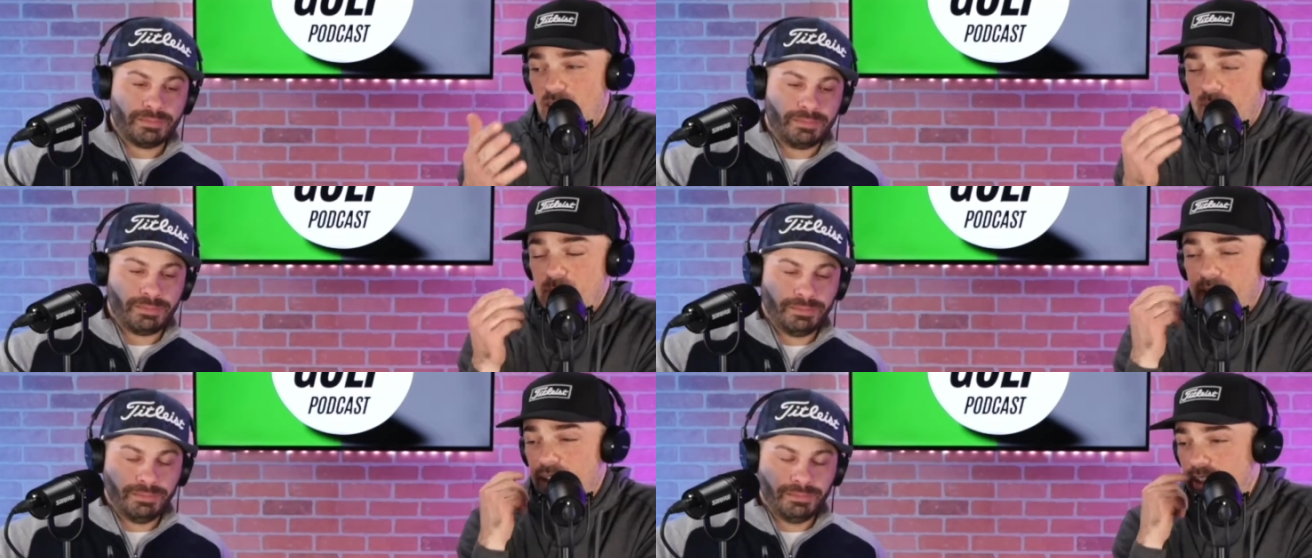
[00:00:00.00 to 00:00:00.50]

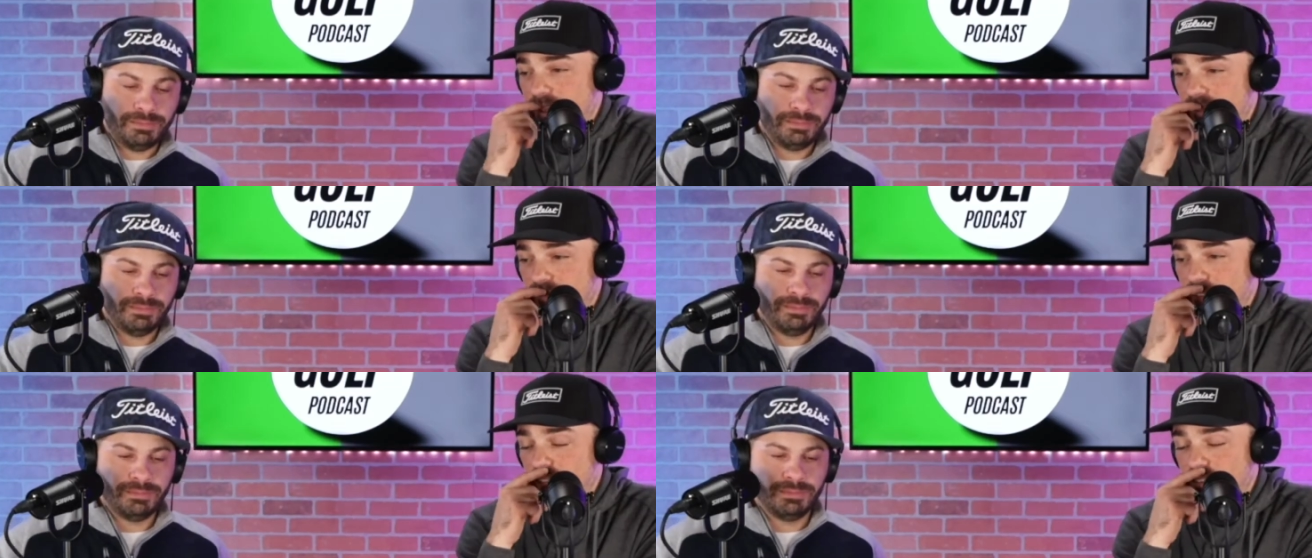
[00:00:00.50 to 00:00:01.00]
Speaker 1: mean, uh,
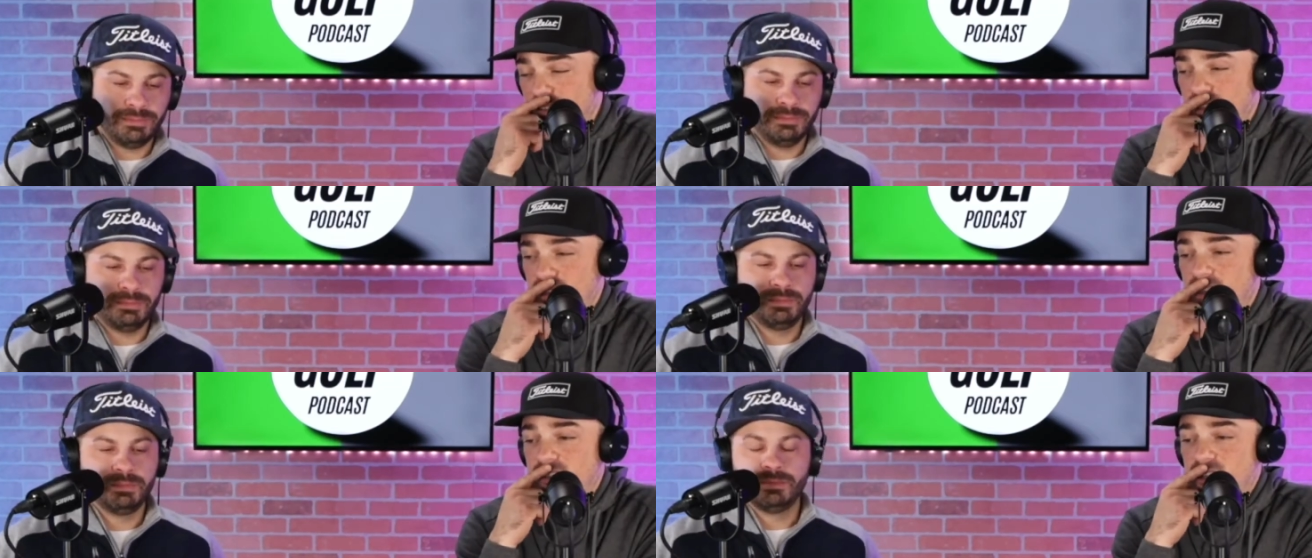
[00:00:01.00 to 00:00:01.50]
it's
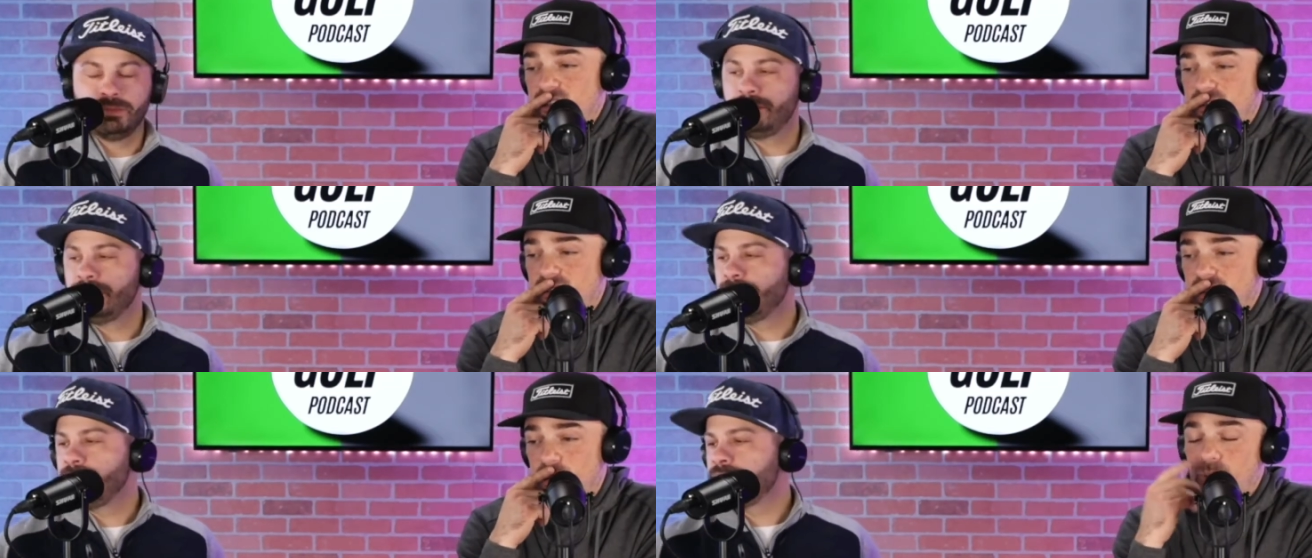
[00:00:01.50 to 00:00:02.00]
it's just
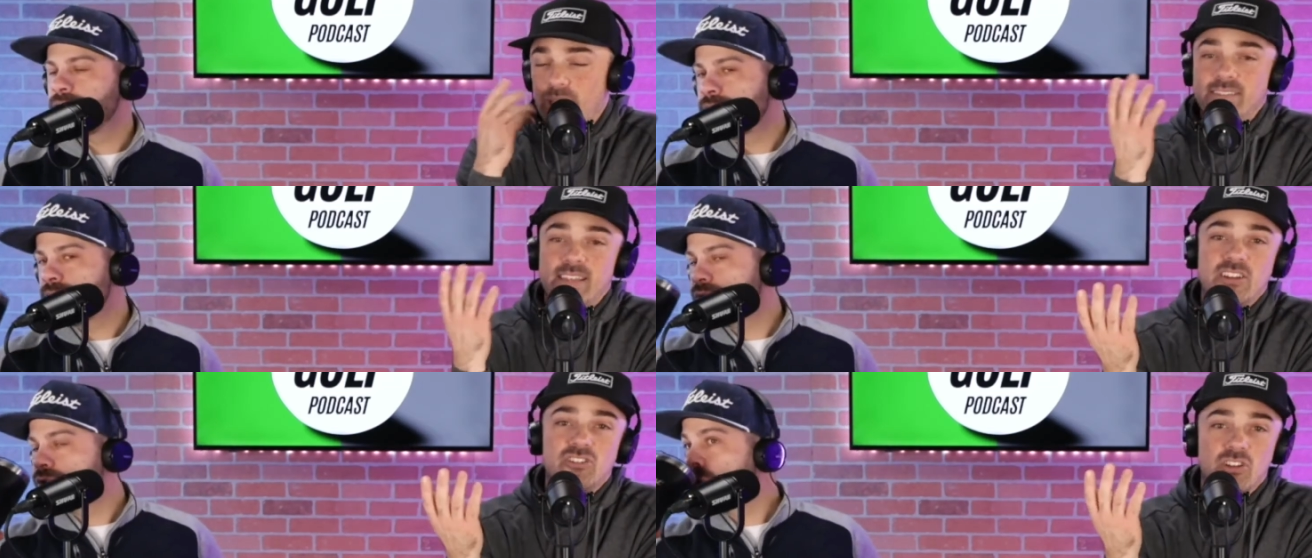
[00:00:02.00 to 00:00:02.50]
the
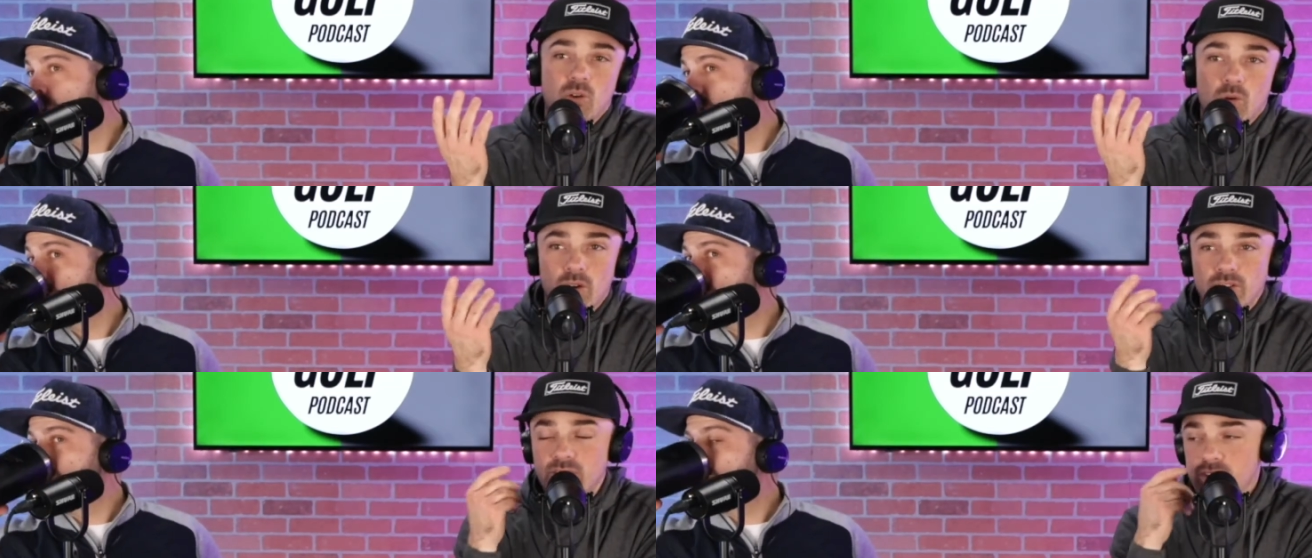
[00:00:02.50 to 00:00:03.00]
plantation
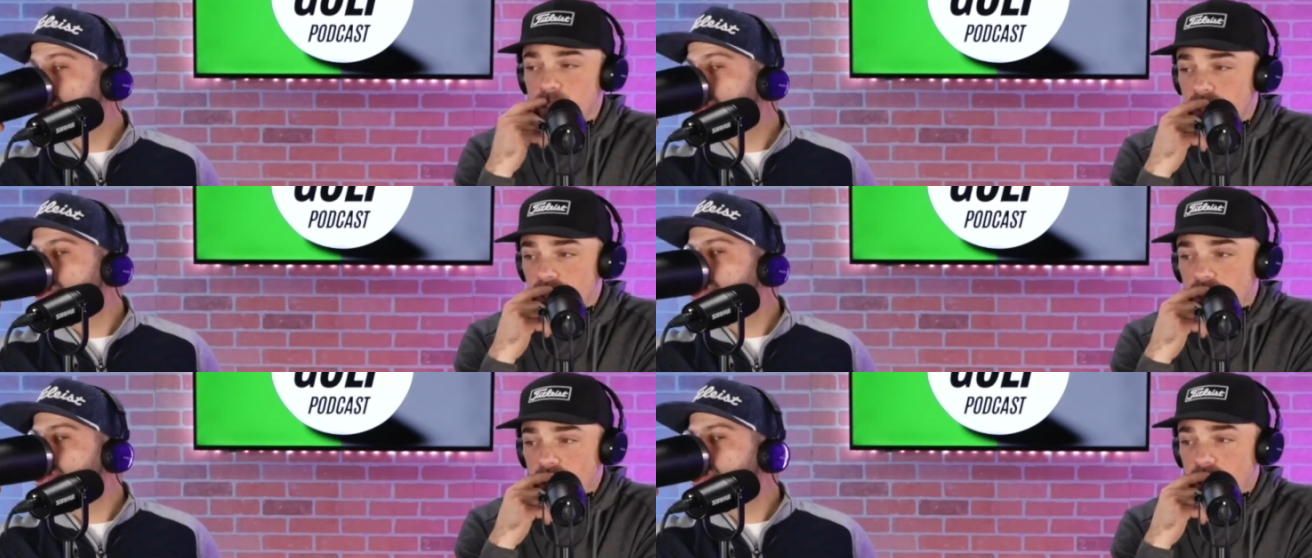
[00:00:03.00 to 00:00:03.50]
course,
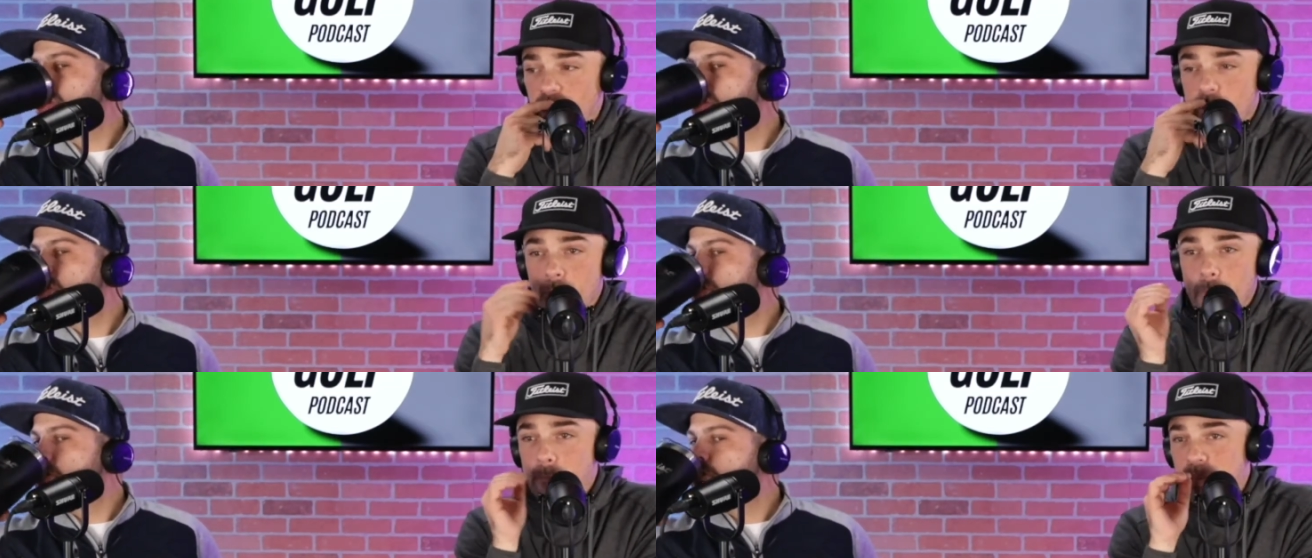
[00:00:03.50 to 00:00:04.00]
uh,
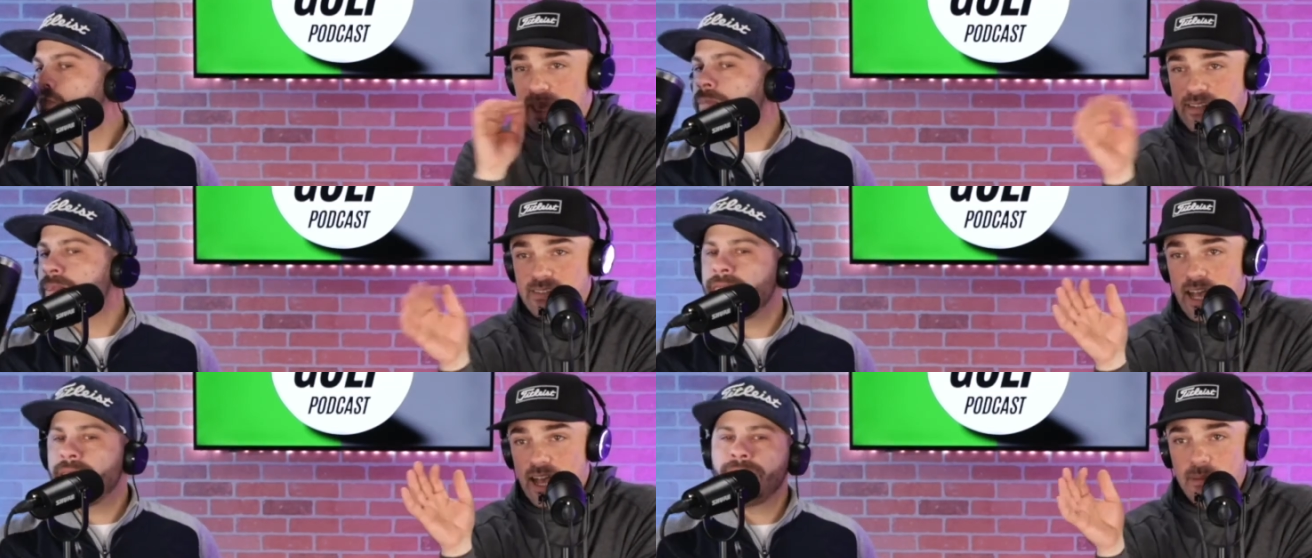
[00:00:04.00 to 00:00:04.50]
big
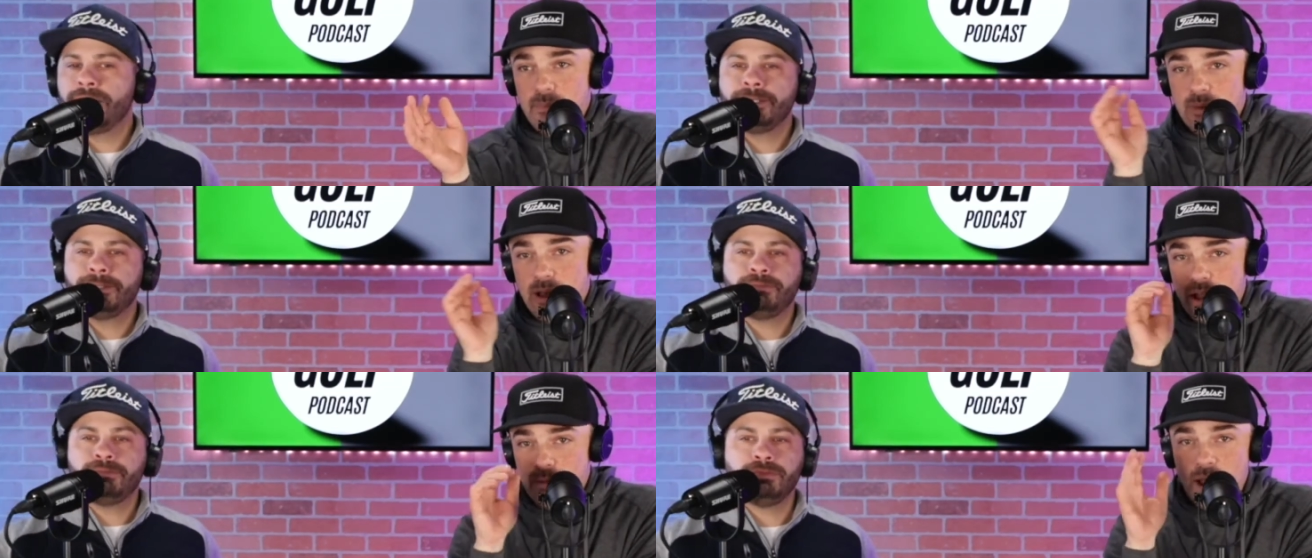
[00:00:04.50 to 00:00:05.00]
time
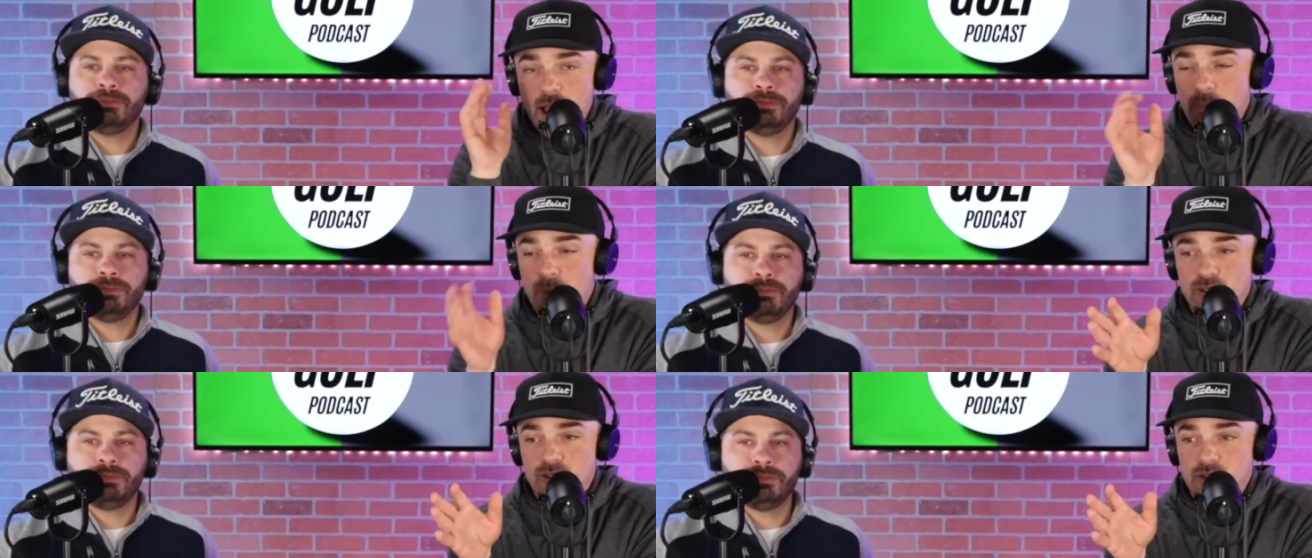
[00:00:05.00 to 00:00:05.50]
on my personal